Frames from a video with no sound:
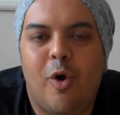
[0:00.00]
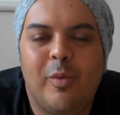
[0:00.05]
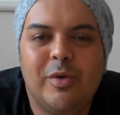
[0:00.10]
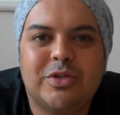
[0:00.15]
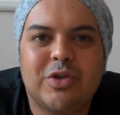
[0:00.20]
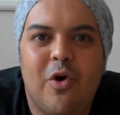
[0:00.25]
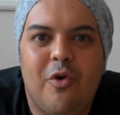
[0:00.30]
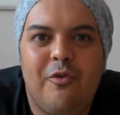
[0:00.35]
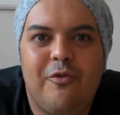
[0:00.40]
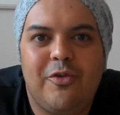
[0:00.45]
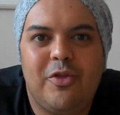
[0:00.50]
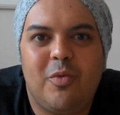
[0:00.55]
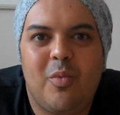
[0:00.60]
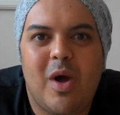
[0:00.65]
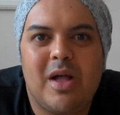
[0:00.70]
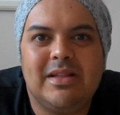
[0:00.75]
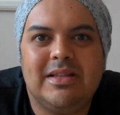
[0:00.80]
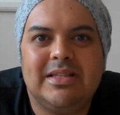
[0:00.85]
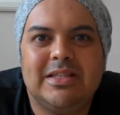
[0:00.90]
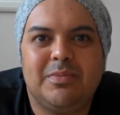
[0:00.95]
go for the
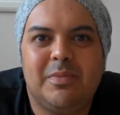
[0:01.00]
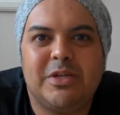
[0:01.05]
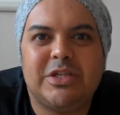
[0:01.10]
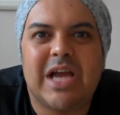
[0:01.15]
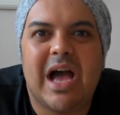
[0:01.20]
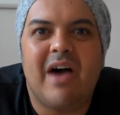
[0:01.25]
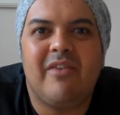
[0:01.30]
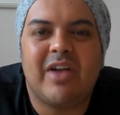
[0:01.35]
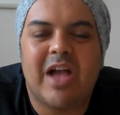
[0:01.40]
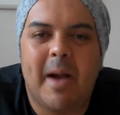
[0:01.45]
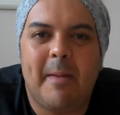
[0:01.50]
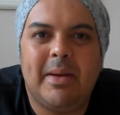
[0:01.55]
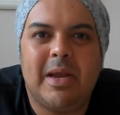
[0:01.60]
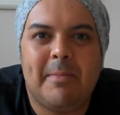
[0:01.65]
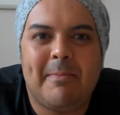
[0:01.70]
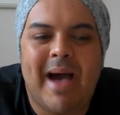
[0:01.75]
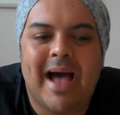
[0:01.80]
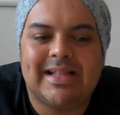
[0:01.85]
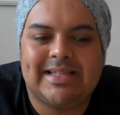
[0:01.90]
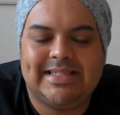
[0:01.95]
ones which have a couple of
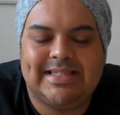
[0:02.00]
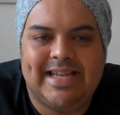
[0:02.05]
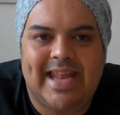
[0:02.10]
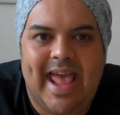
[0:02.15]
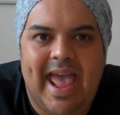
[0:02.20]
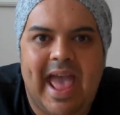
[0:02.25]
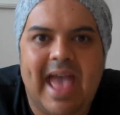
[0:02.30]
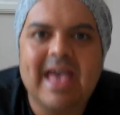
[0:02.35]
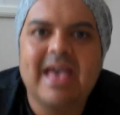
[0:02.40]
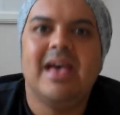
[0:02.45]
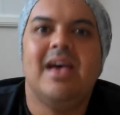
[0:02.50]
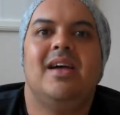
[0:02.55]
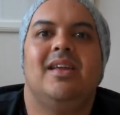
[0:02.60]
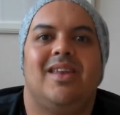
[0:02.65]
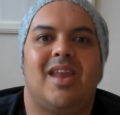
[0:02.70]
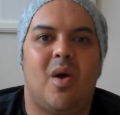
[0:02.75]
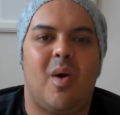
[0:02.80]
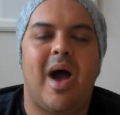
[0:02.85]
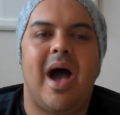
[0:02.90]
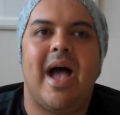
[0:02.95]
mattes in it.
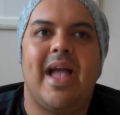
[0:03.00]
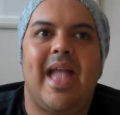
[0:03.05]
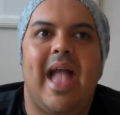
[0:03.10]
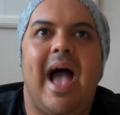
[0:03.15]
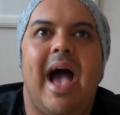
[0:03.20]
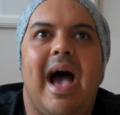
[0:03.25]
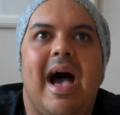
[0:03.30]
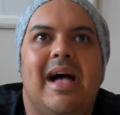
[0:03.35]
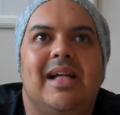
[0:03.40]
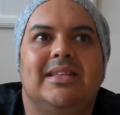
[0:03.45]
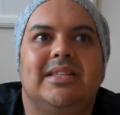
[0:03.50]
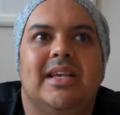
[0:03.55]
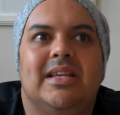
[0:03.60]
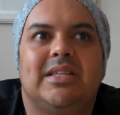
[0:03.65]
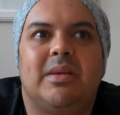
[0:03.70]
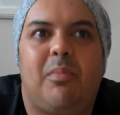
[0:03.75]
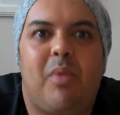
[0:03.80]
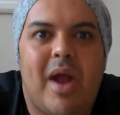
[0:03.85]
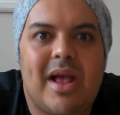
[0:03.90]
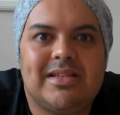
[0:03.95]
Now, I had, as a
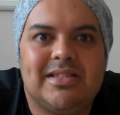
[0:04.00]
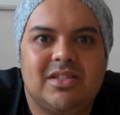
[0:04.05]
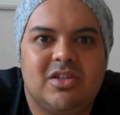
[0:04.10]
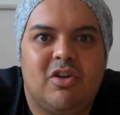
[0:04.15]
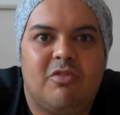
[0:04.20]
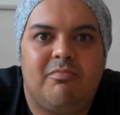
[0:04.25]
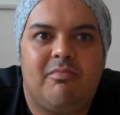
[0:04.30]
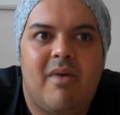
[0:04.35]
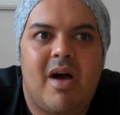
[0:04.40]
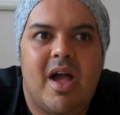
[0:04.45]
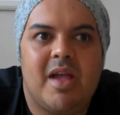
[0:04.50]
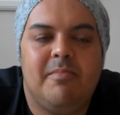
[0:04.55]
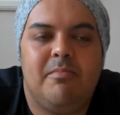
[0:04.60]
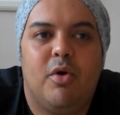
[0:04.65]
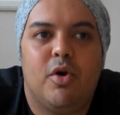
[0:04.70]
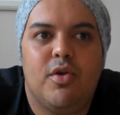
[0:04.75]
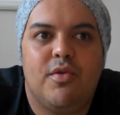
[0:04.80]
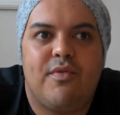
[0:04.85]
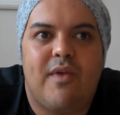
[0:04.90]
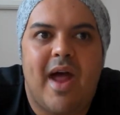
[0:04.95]
present of my
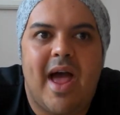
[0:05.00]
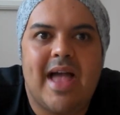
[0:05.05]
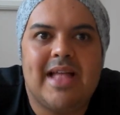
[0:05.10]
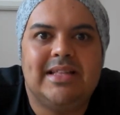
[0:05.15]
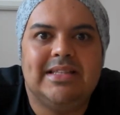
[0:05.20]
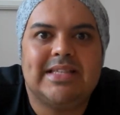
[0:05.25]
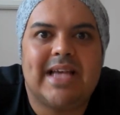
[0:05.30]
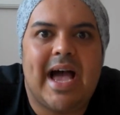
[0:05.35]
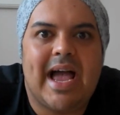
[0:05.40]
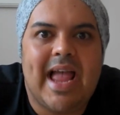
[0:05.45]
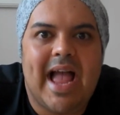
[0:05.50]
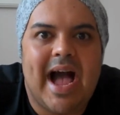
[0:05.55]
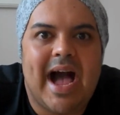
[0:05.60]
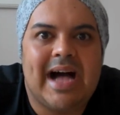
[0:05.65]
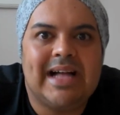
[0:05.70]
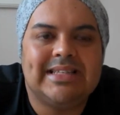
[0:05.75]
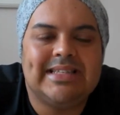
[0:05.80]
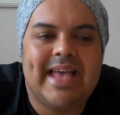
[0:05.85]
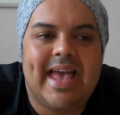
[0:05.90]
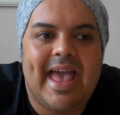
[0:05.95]
boyfriend, I
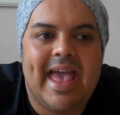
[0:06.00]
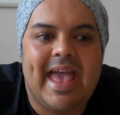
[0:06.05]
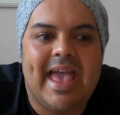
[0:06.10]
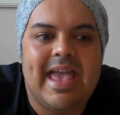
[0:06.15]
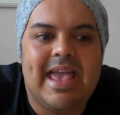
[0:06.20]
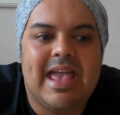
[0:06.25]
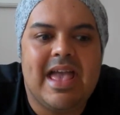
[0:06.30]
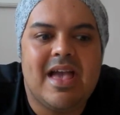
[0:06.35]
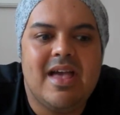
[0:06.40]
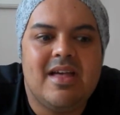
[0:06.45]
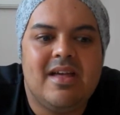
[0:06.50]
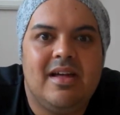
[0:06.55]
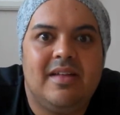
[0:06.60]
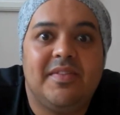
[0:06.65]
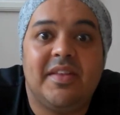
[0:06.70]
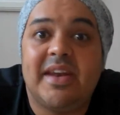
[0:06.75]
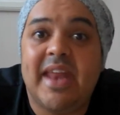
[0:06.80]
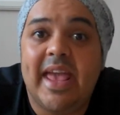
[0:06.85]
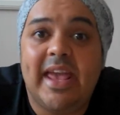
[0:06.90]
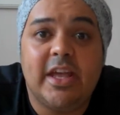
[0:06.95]
had the
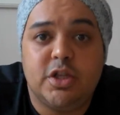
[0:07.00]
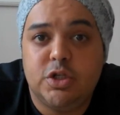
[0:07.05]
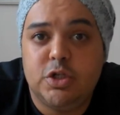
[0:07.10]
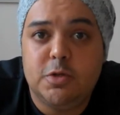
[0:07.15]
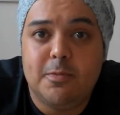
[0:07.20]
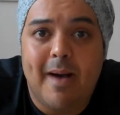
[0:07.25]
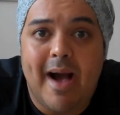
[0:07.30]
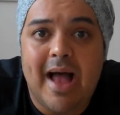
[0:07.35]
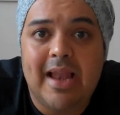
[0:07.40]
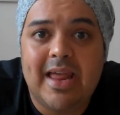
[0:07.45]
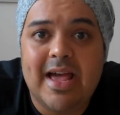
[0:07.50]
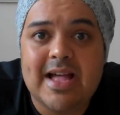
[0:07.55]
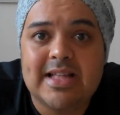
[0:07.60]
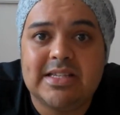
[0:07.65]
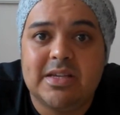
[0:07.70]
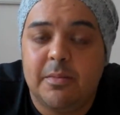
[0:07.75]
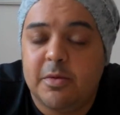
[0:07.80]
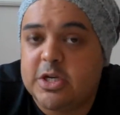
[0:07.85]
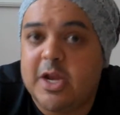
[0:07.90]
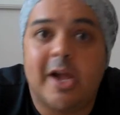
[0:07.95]
Naked 2
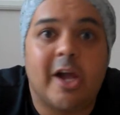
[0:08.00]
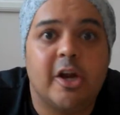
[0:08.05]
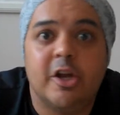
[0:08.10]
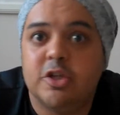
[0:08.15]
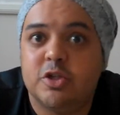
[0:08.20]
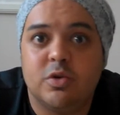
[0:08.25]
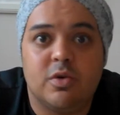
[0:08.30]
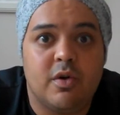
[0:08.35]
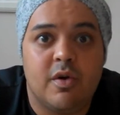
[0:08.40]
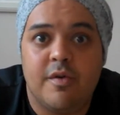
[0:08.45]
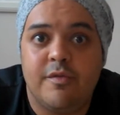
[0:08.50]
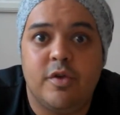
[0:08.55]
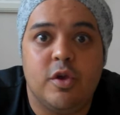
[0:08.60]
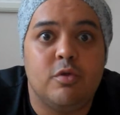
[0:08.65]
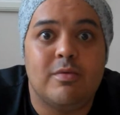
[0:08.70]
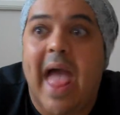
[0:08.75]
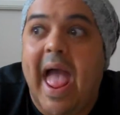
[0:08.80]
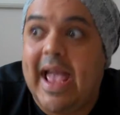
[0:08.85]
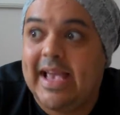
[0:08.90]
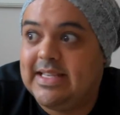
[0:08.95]
palette, which I'm going to do a review
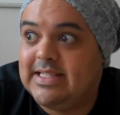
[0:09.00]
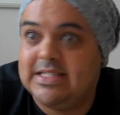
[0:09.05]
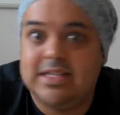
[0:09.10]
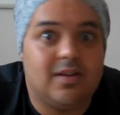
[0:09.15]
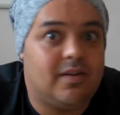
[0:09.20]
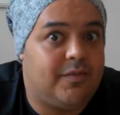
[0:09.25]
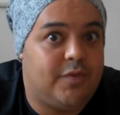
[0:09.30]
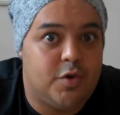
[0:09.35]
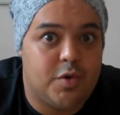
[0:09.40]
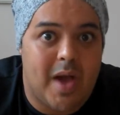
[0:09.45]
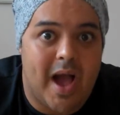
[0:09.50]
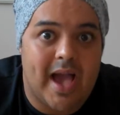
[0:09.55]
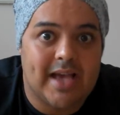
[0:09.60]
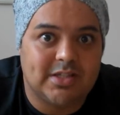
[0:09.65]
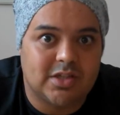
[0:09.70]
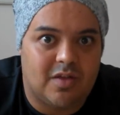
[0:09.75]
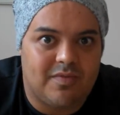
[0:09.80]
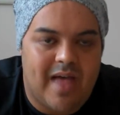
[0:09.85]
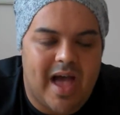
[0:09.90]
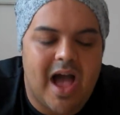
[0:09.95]
next for you
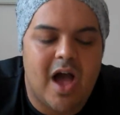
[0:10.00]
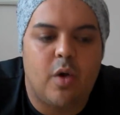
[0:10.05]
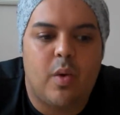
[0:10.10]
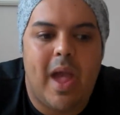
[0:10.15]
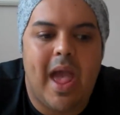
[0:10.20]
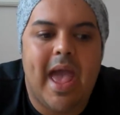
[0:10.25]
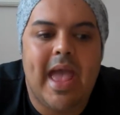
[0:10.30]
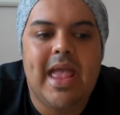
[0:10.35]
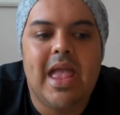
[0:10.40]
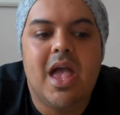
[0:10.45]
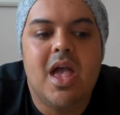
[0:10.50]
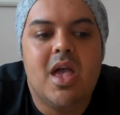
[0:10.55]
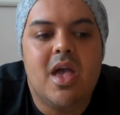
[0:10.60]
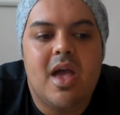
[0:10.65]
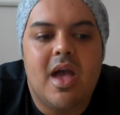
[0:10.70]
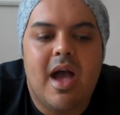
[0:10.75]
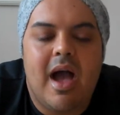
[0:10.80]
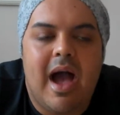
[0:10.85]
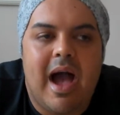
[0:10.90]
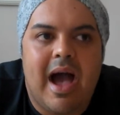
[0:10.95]
guys on that, okay?
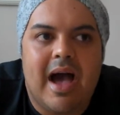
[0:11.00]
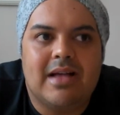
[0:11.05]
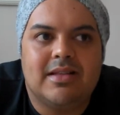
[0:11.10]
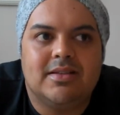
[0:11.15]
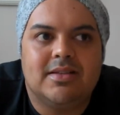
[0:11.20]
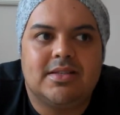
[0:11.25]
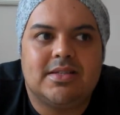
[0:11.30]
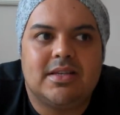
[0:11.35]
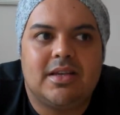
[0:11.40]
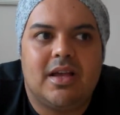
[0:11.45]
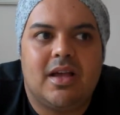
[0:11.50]
And